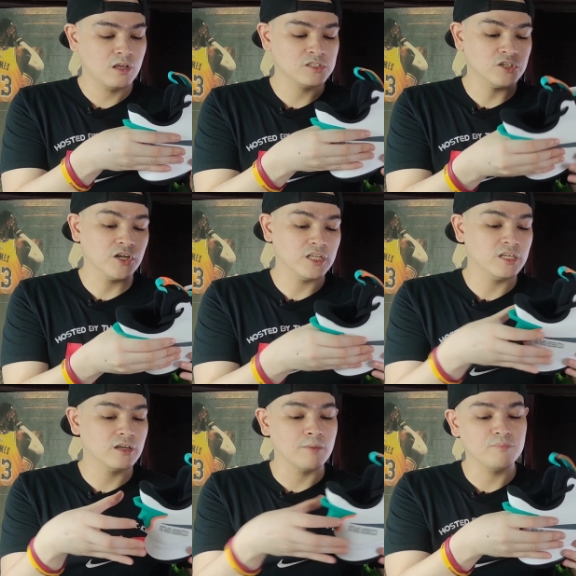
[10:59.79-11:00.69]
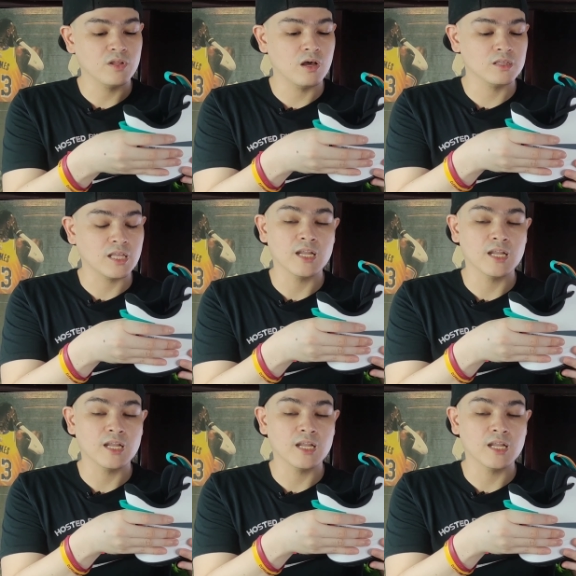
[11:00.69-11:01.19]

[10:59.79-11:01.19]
external heel cup na